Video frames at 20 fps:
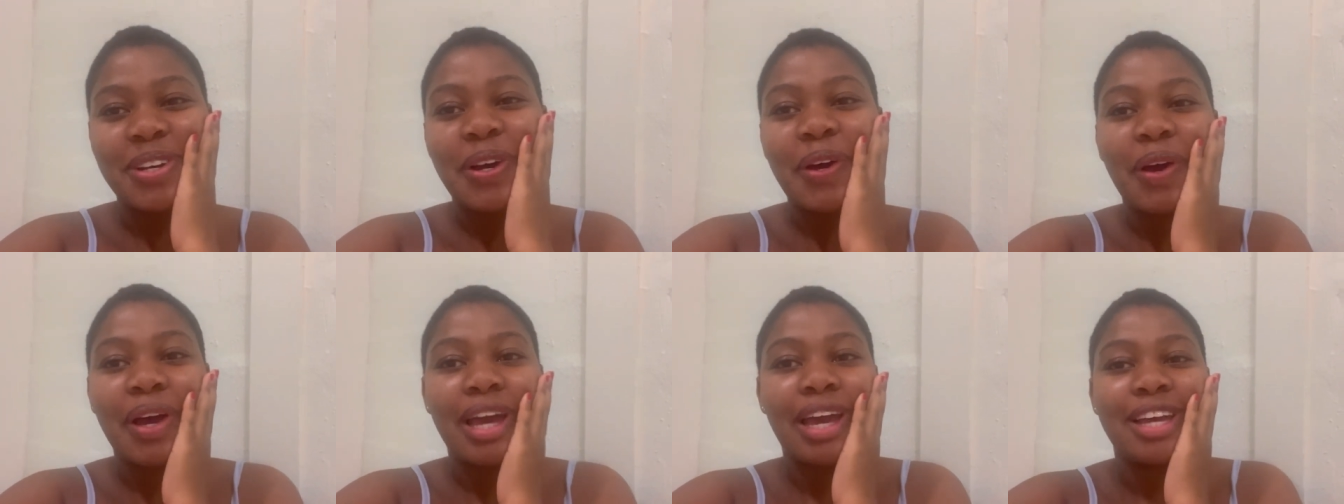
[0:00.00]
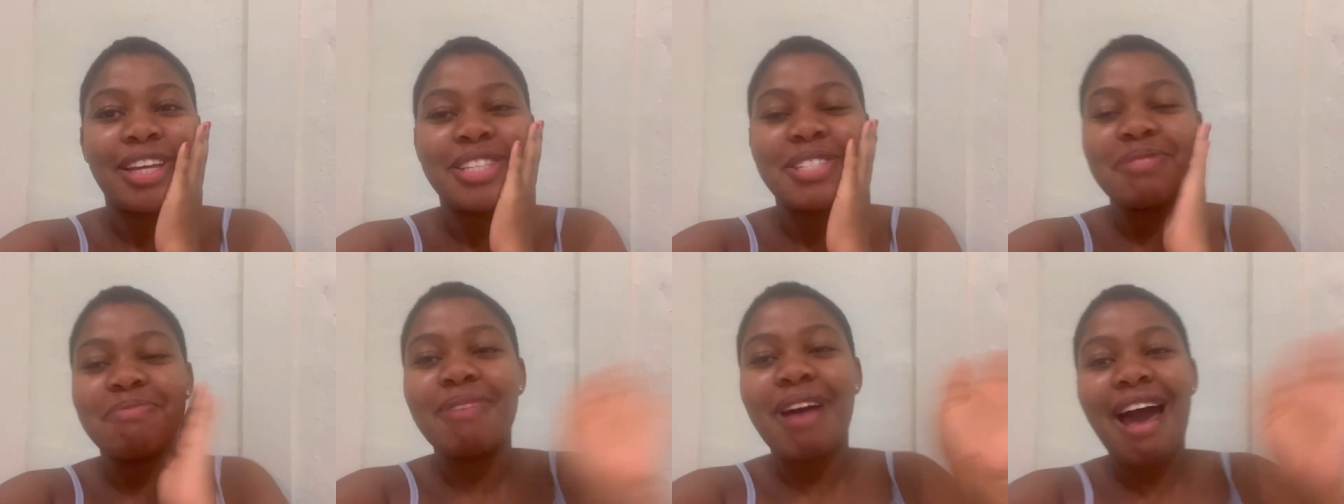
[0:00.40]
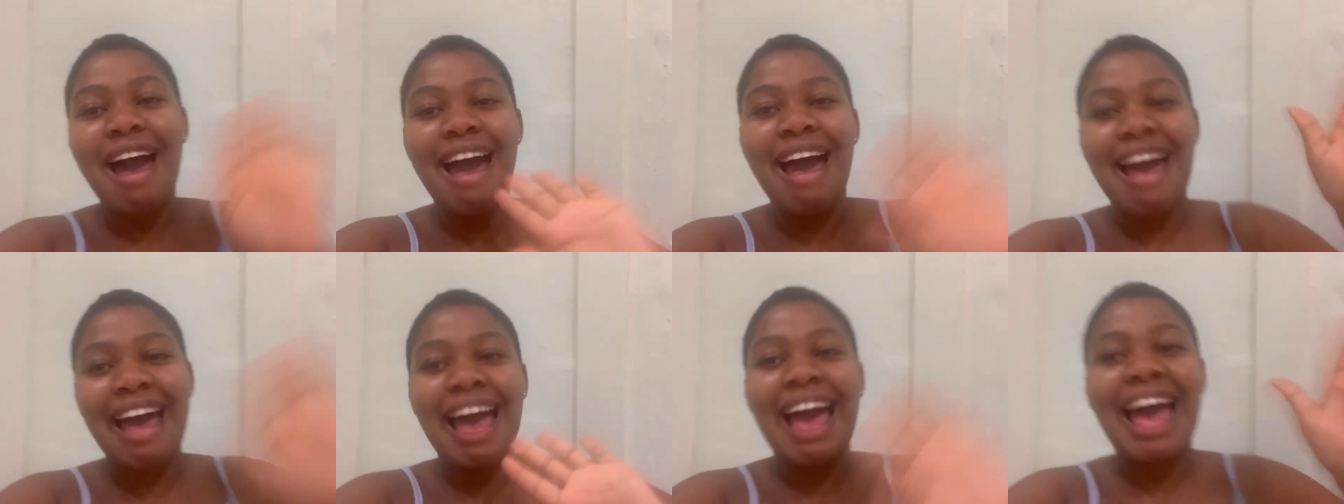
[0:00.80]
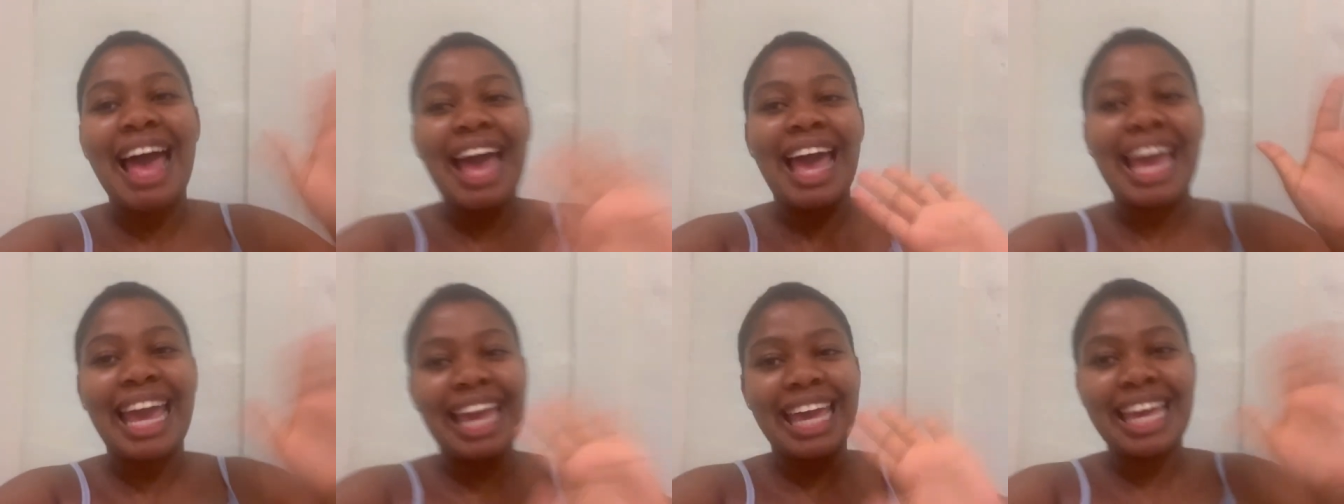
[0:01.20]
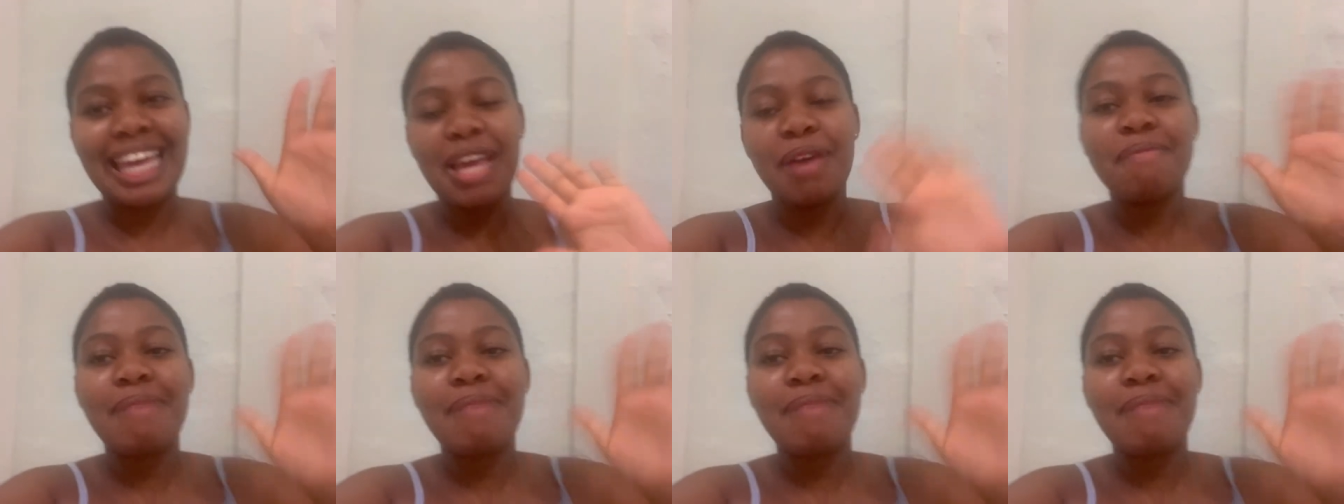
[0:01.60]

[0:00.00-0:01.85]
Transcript: okay so bye